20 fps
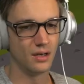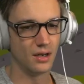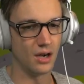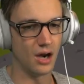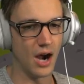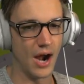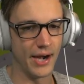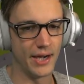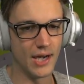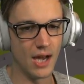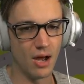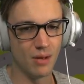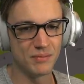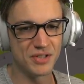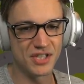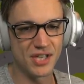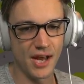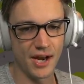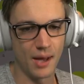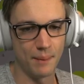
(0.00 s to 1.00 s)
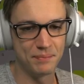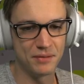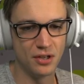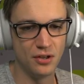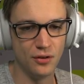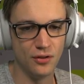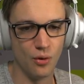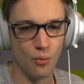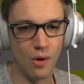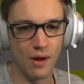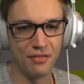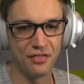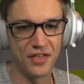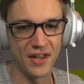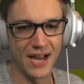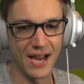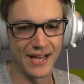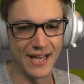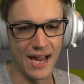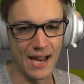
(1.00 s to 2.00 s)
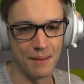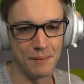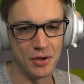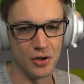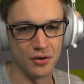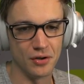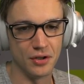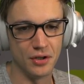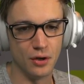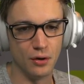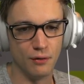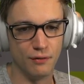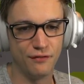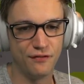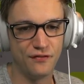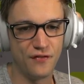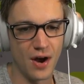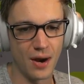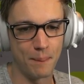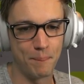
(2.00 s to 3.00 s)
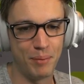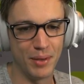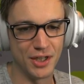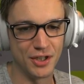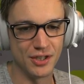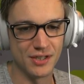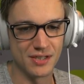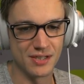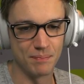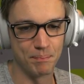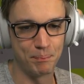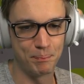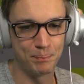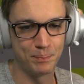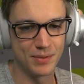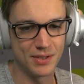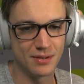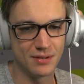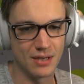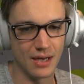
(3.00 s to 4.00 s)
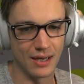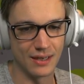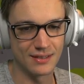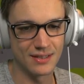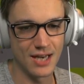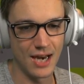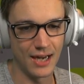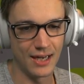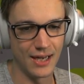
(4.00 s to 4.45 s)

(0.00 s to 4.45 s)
all right, now I'm set up to do the one thing I came here to do. Fuck bitches and uh, take